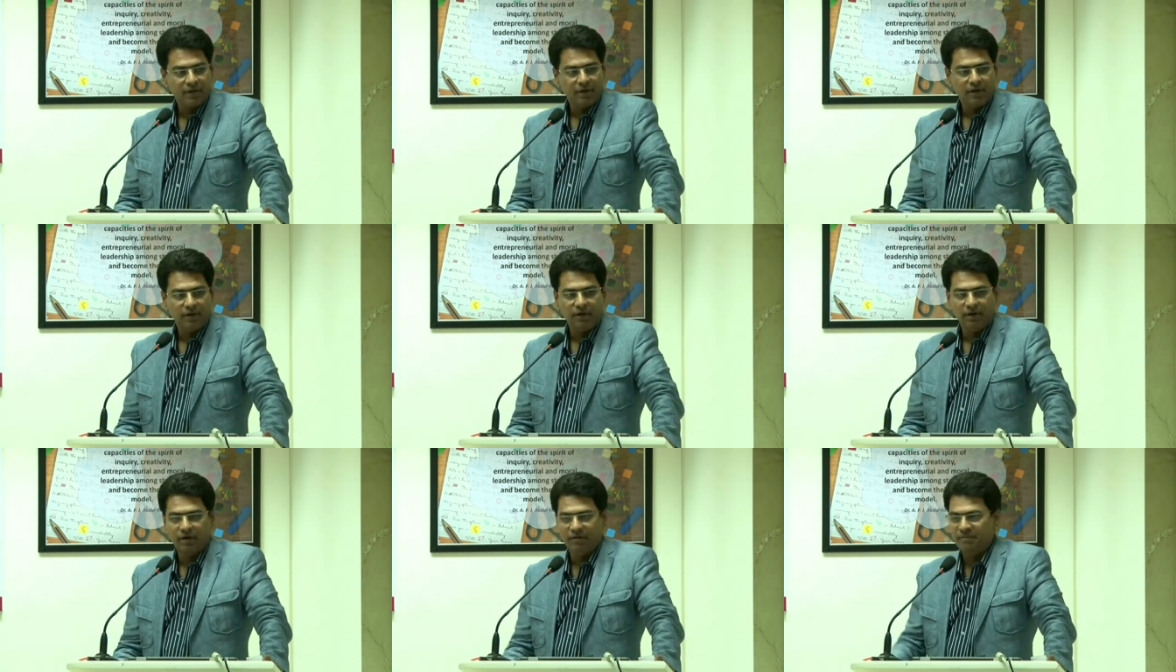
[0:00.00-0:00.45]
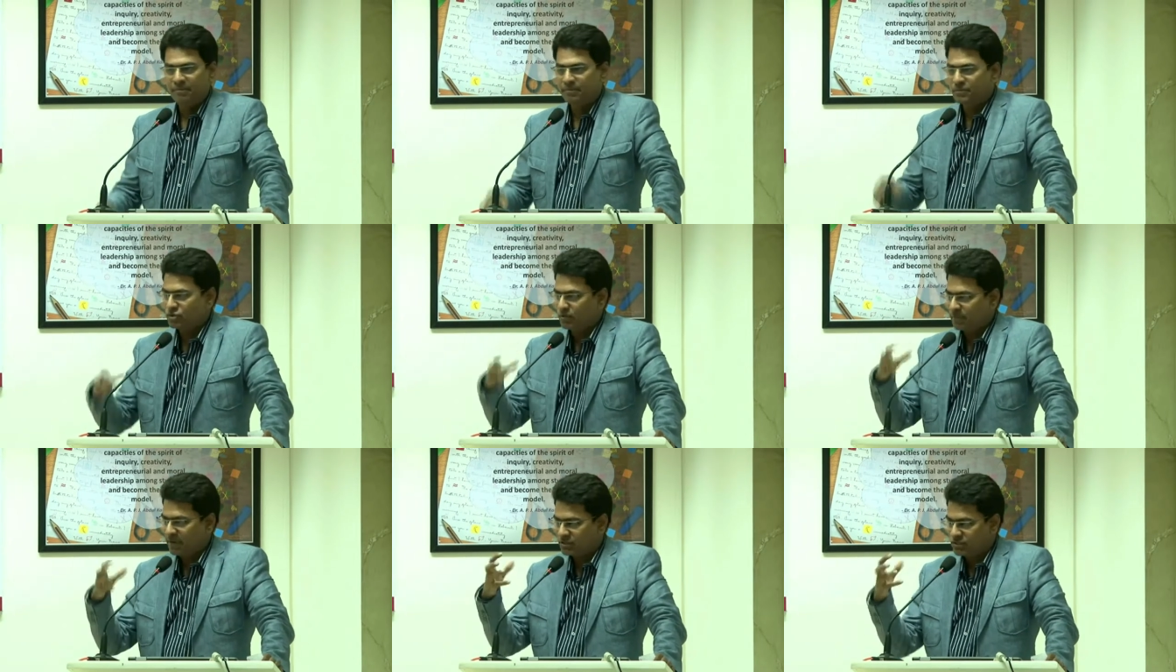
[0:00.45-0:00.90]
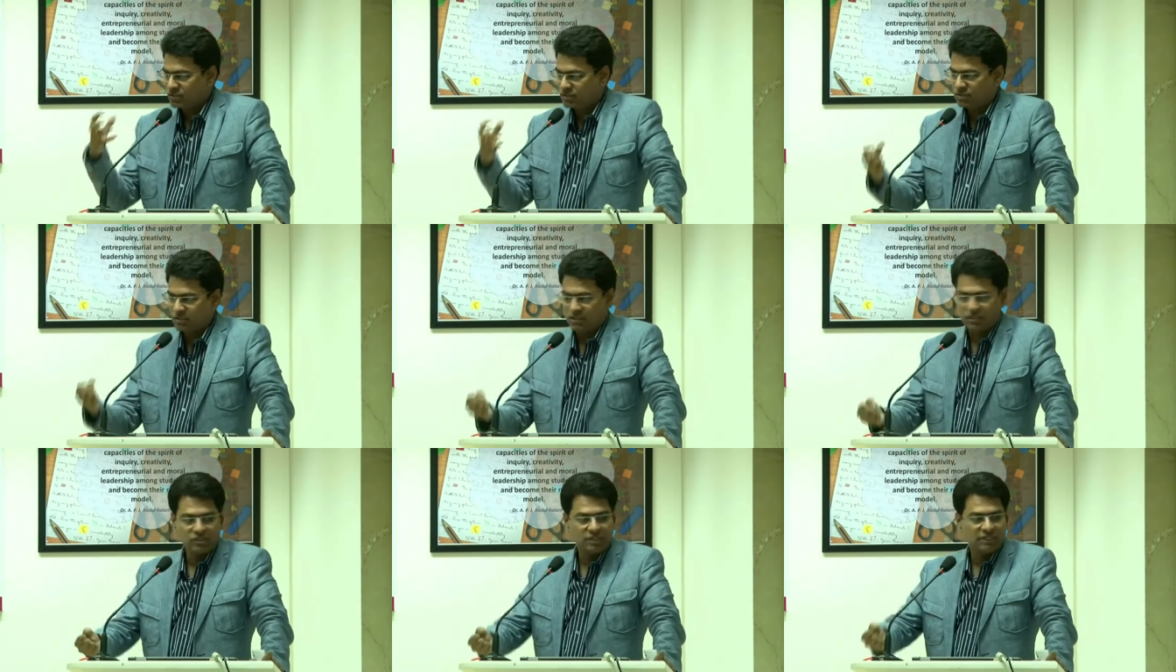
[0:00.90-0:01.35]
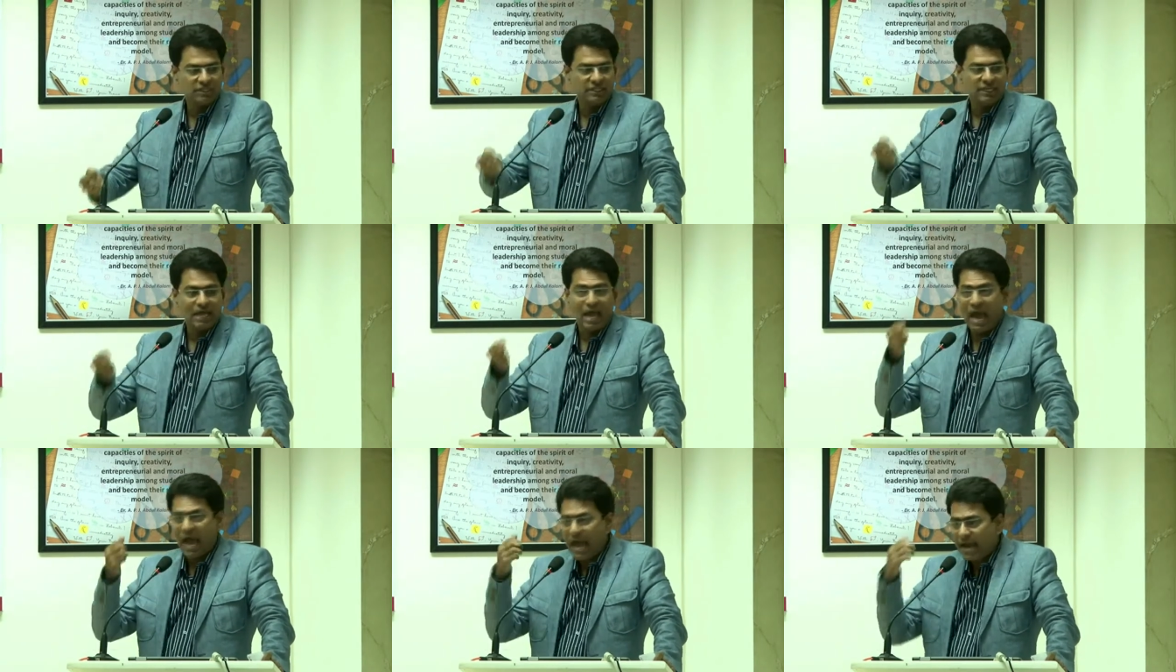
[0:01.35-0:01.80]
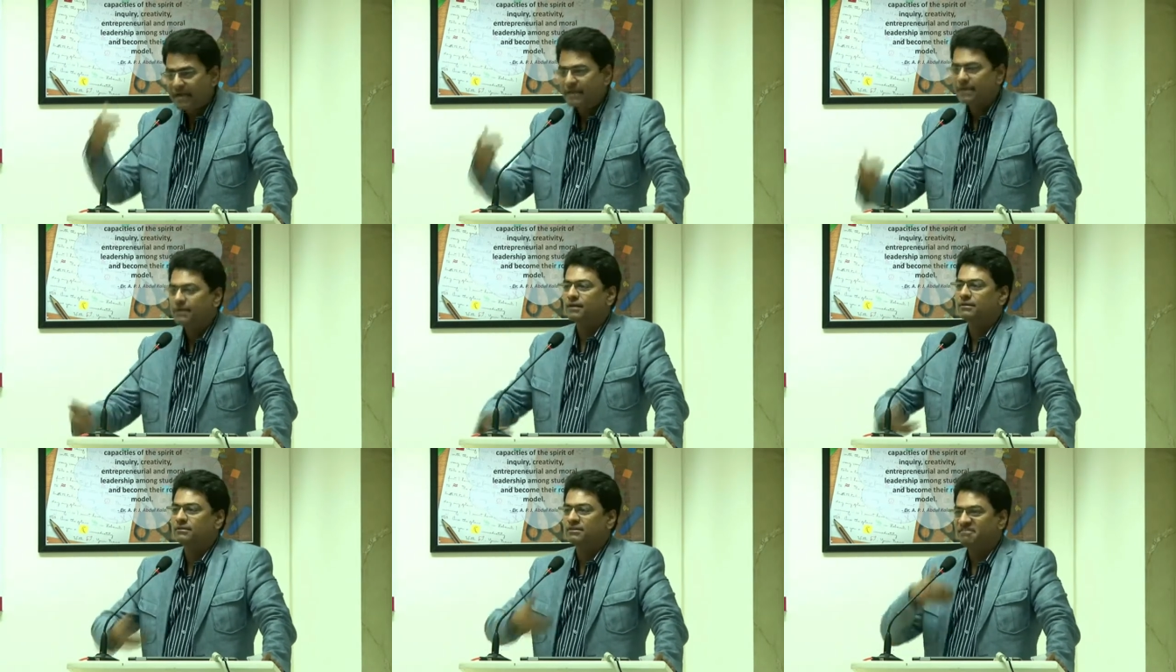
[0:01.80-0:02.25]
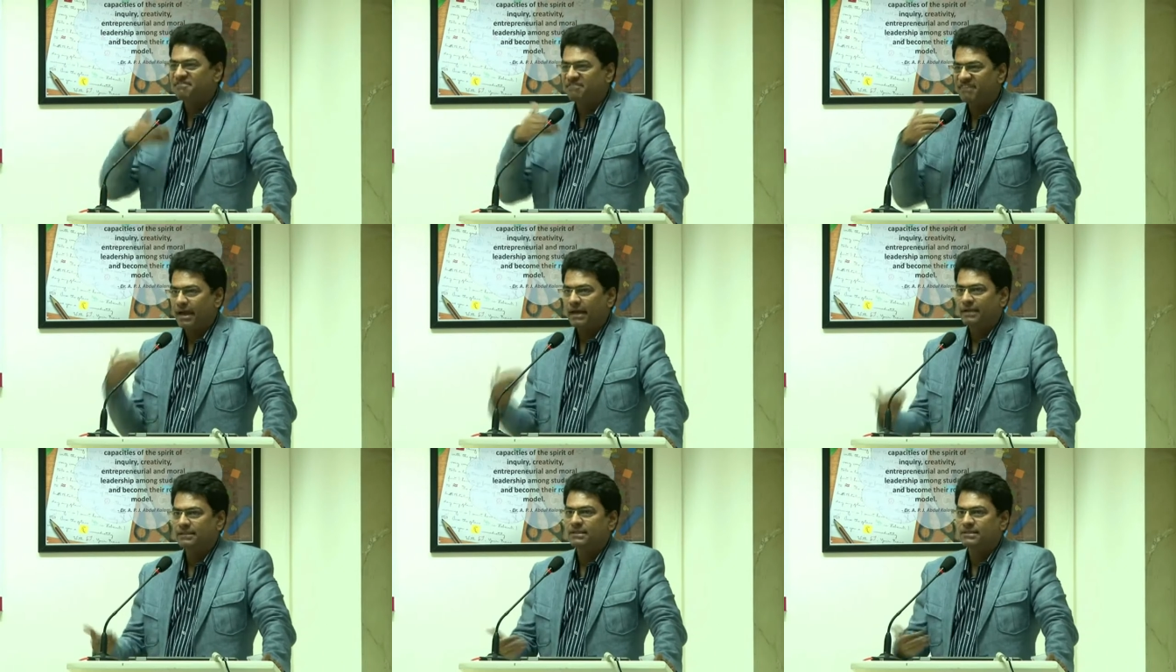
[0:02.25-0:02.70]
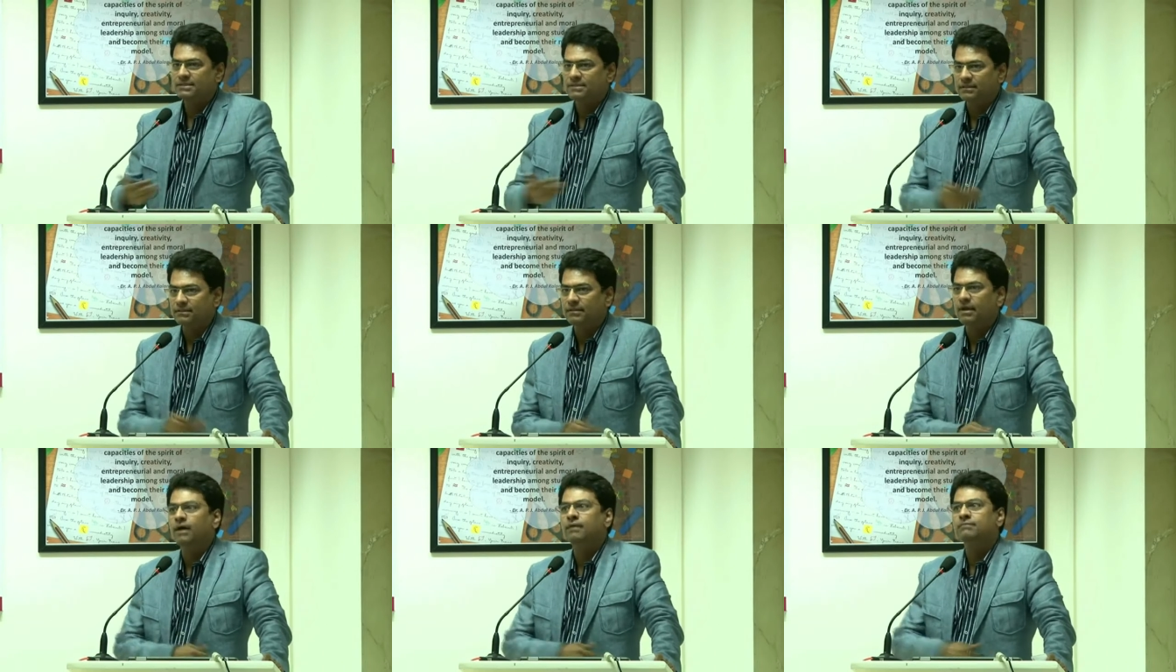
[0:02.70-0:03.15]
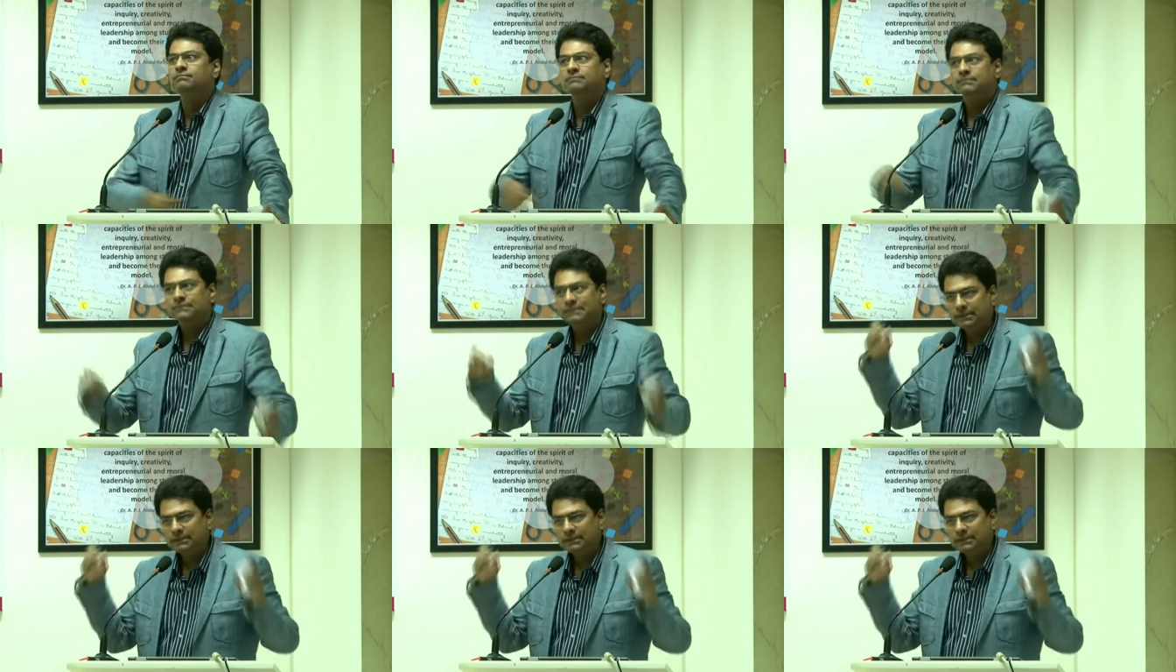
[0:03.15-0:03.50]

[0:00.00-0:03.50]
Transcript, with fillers: uh, weapons of mass destruction, and the fact that Saddam